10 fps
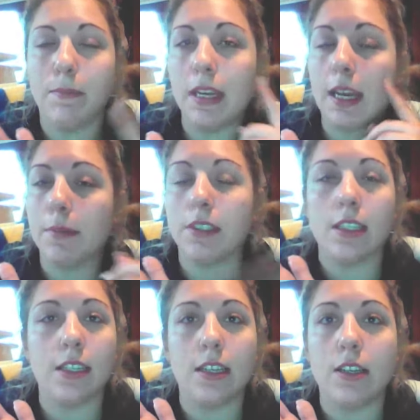being able
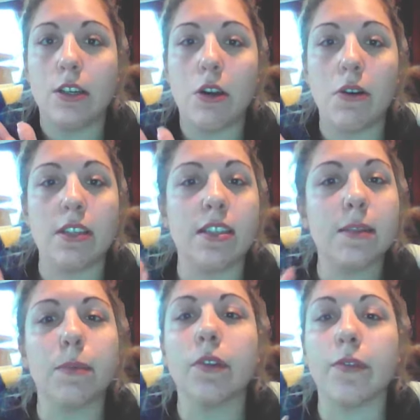to notice
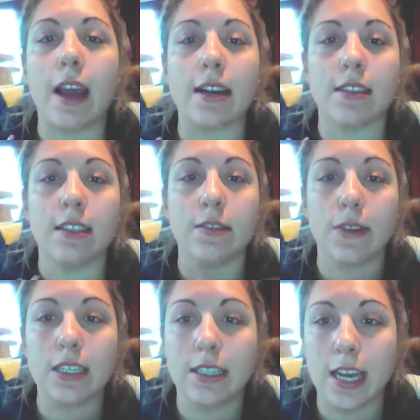simple facts in the
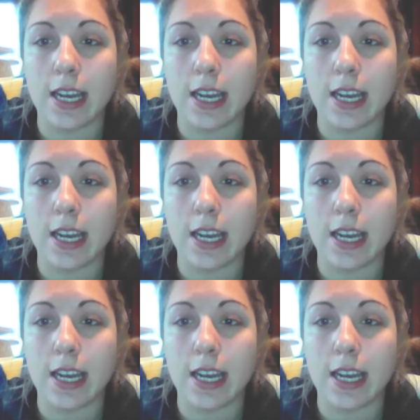written